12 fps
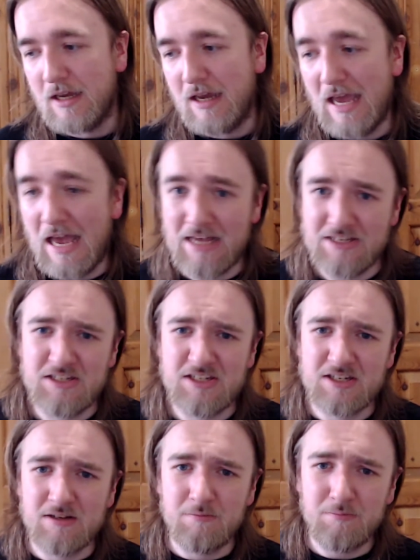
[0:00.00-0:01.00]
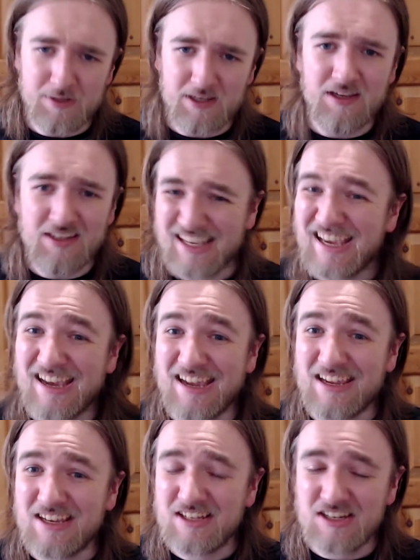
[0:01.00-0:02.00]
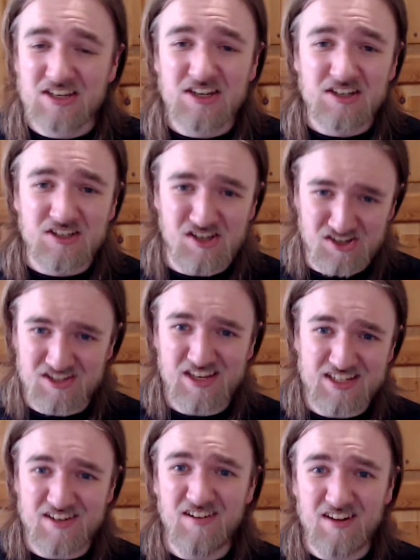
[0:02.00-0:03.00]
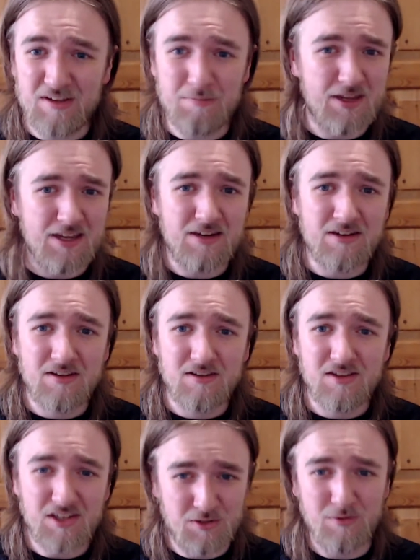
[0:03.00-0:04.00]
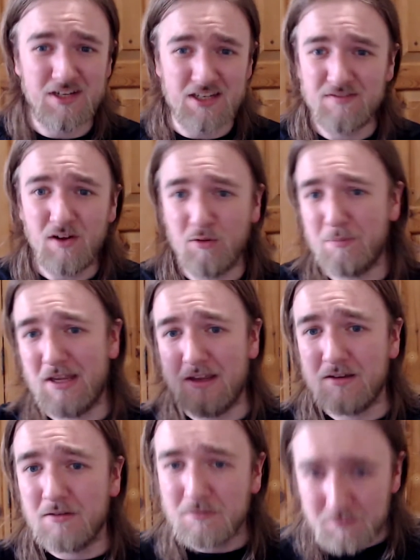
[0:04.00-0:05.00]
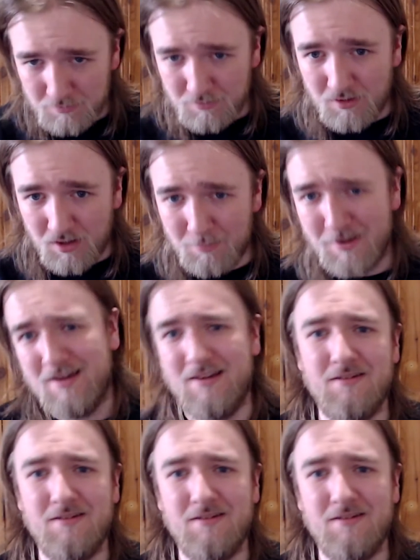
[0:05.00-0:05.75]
As being gay doesn't necessarily mean that you identify with being a man.